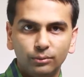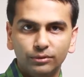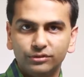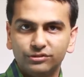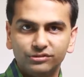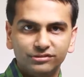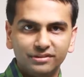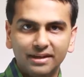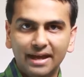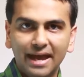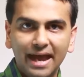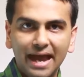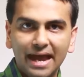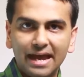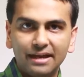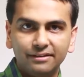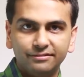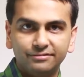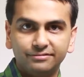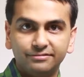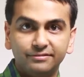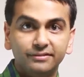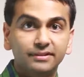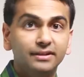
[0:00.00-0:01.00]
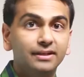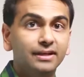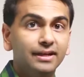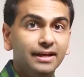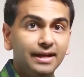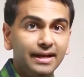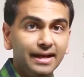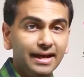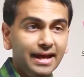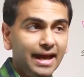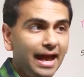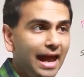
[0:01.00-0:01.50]
which is a half.
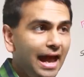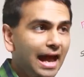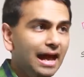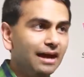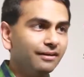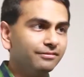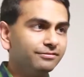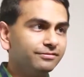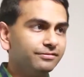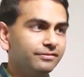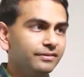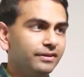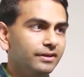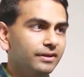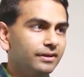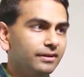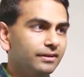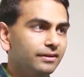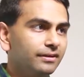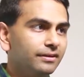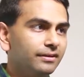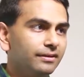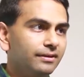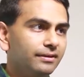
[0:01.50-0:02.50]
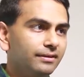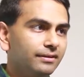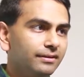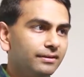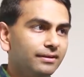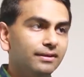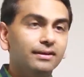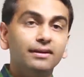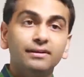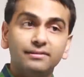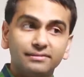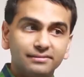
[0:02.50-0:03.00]
And a half
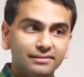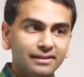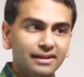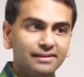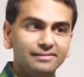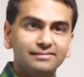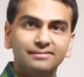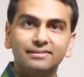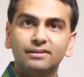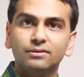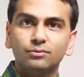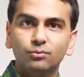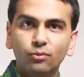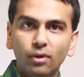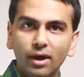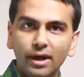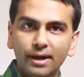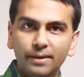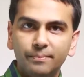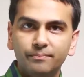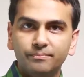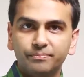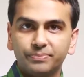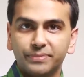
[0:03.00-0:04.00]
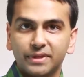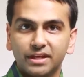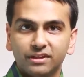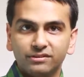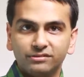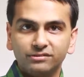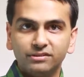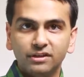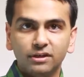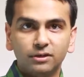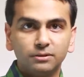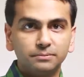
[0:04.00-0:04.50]
is less than 1.
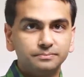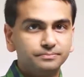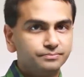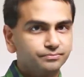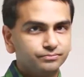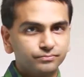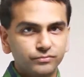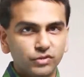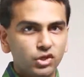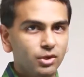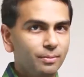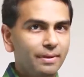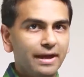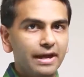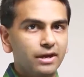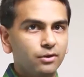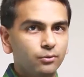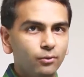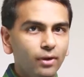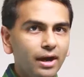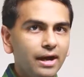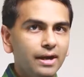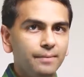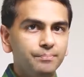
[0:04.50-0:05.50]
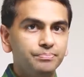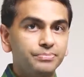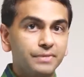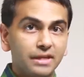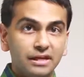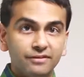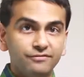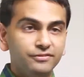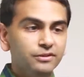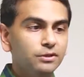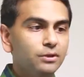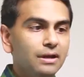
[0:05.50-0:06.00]
So no matter what,
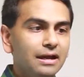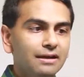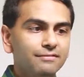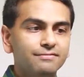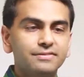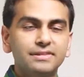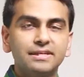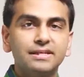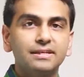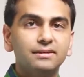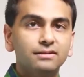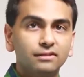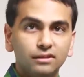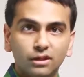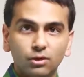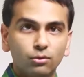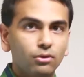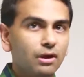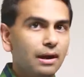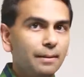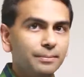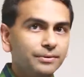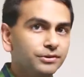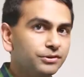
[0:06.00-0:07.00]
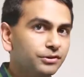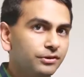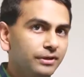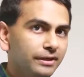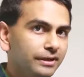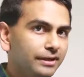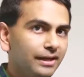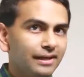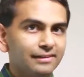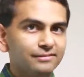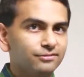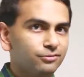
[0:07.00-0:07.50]
if you have the lower
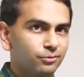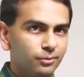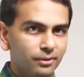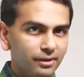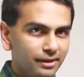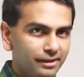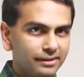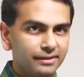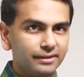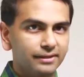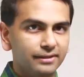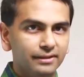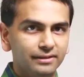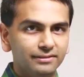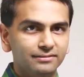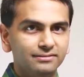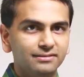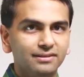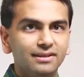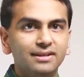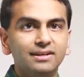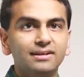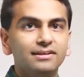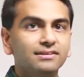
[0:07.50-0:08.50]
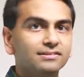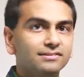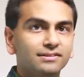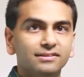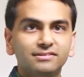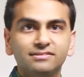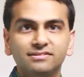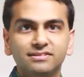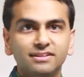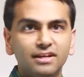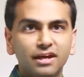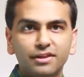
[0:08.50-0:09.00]
opportunity cost for one of the goods,
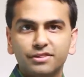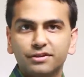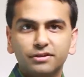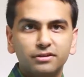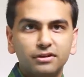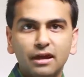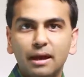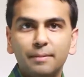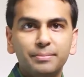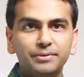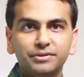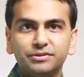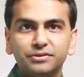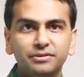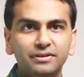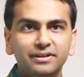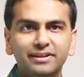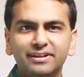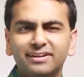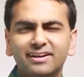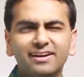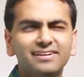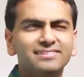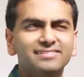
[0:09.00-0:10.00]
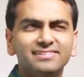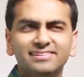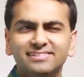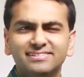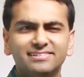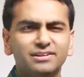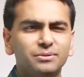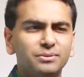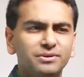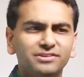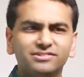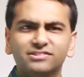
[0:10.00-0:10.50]
since the other opportunity cost
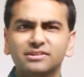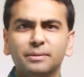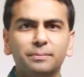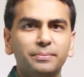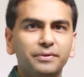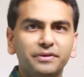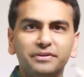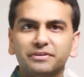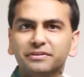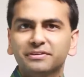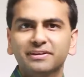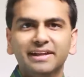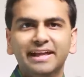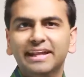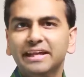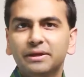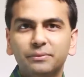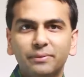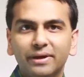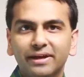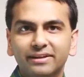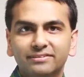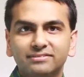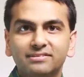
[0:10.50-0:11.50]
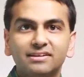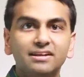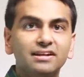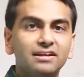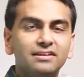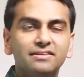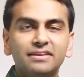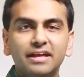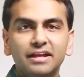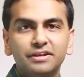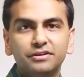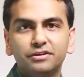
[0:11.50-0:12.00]
is the reciprocal anyways,
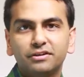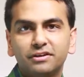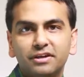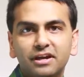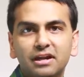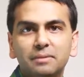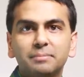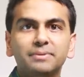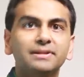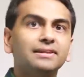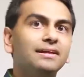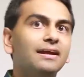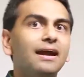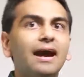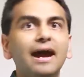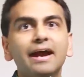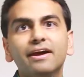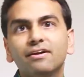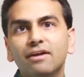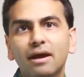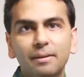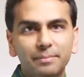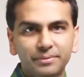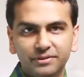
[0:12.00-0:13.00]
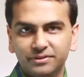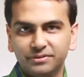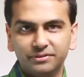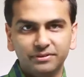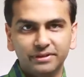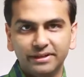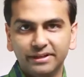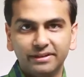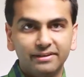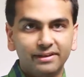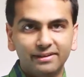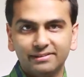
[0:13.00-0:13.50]
then you're going to be the higher
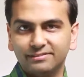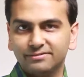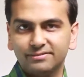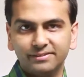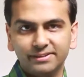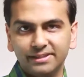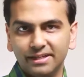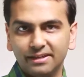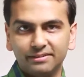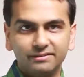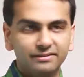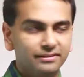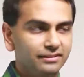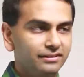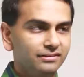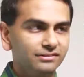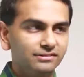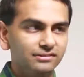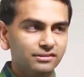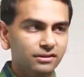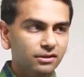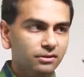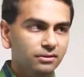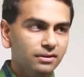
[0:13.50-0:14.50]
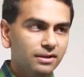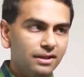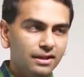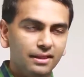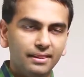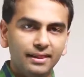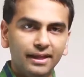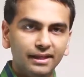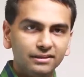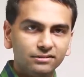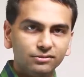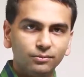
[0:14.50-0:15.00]
opportunity cost for the other good. So
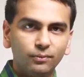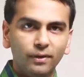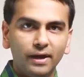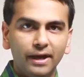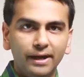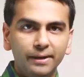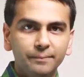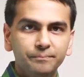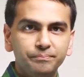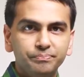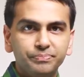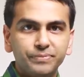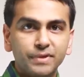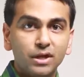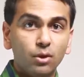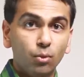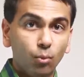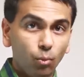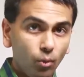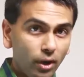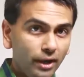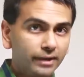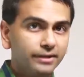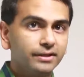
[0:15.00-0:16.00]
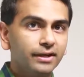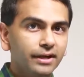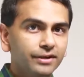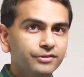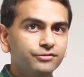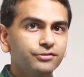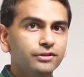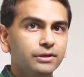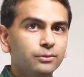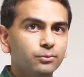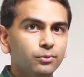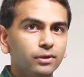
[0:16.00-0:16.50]
that's why one
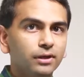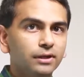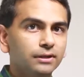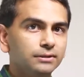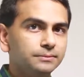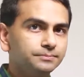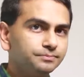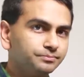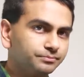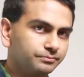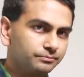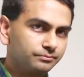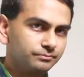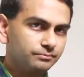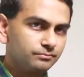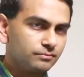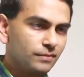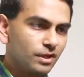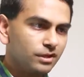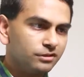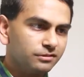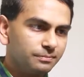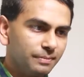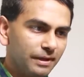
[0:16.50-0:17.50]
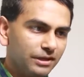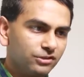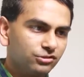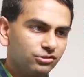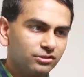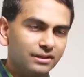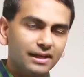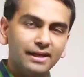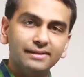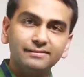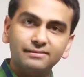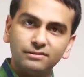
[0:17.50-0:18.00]
country will
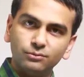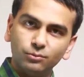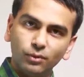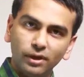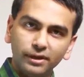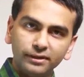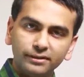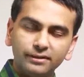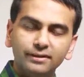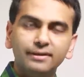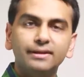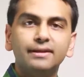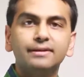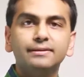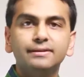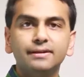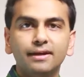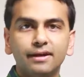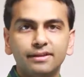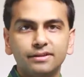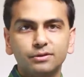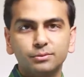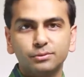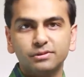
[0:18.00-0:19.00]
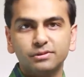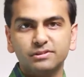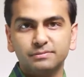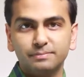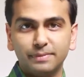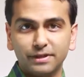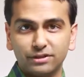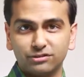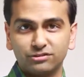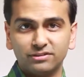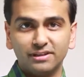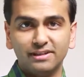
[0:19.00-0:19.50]
specialize in one good and the other will
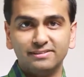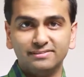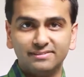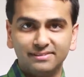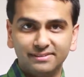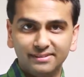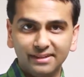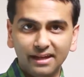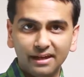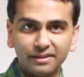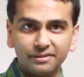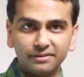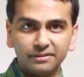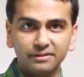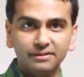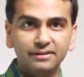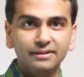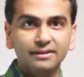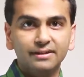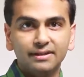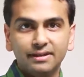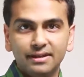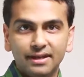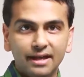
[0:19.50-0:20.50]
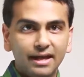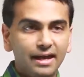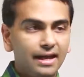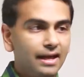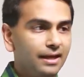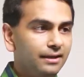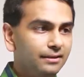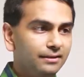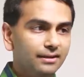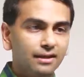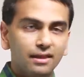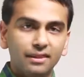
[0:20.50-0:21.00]
specialize in the other.
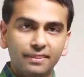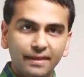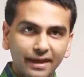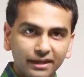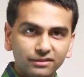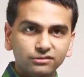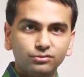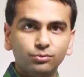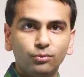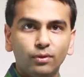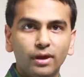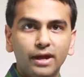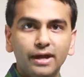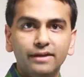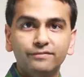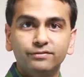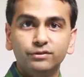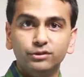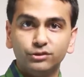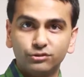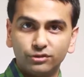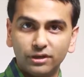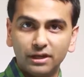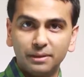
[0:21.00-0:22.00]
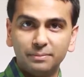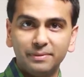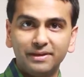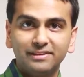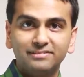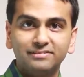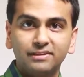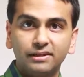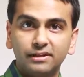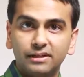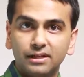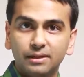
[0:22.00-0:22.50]
And that's why if you trade
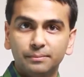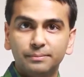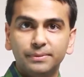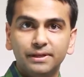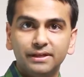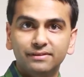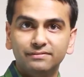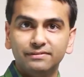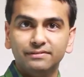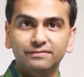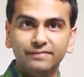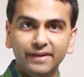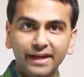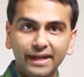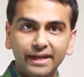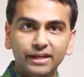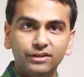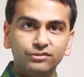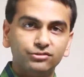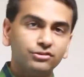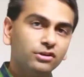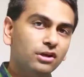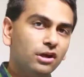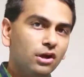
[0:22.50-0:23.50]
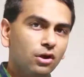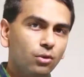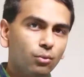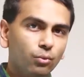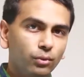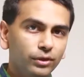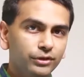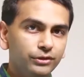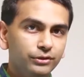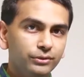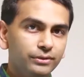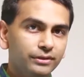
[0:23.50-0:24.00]
based on comparative advantage,
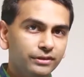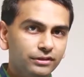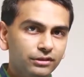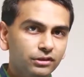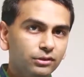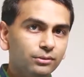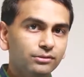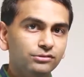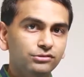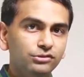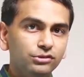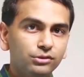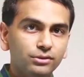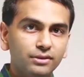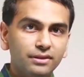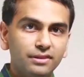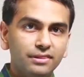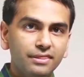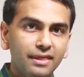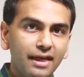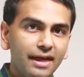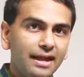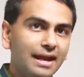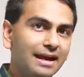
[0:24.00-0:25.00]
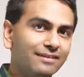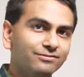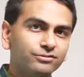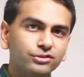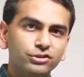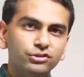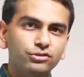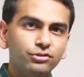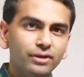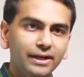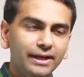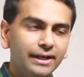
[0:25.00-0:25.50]
what you can do is you can then,
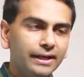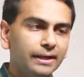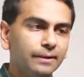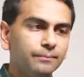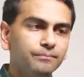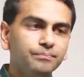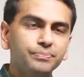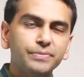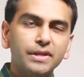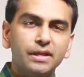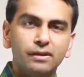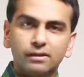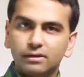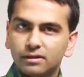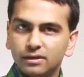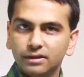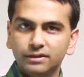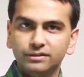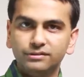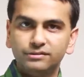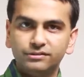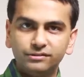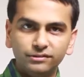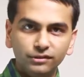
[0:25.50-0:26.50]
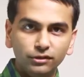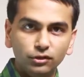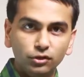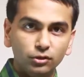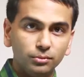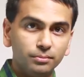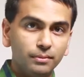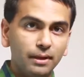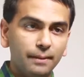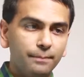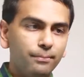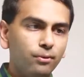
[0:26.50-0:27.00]
after trading,
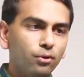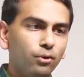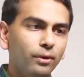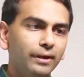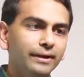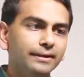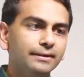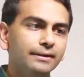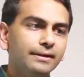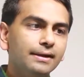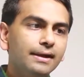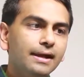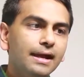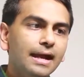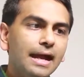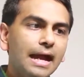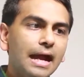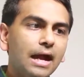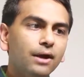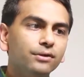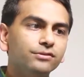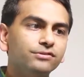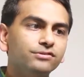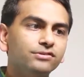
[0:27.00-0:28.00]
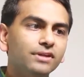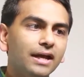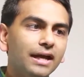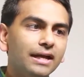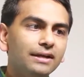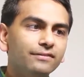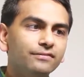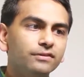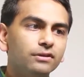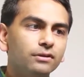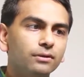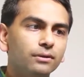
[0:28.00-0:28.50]
consume a point
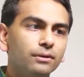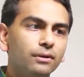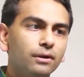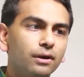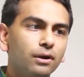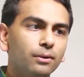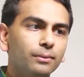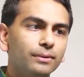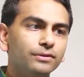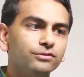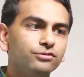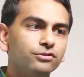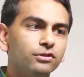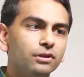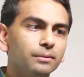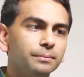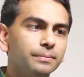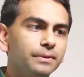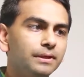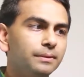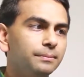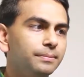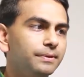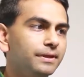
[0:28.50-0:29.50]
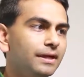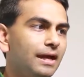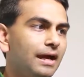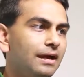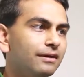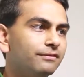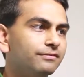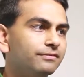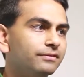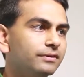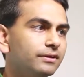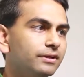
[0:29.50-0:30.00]
outside of your original
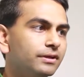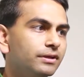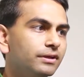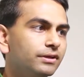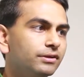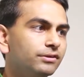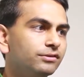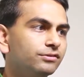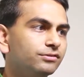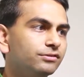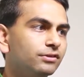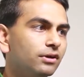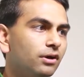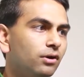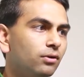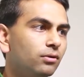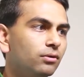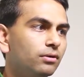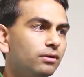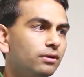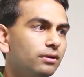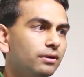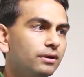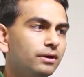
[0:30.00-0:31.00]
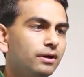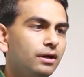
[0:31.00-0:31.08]
PPF. So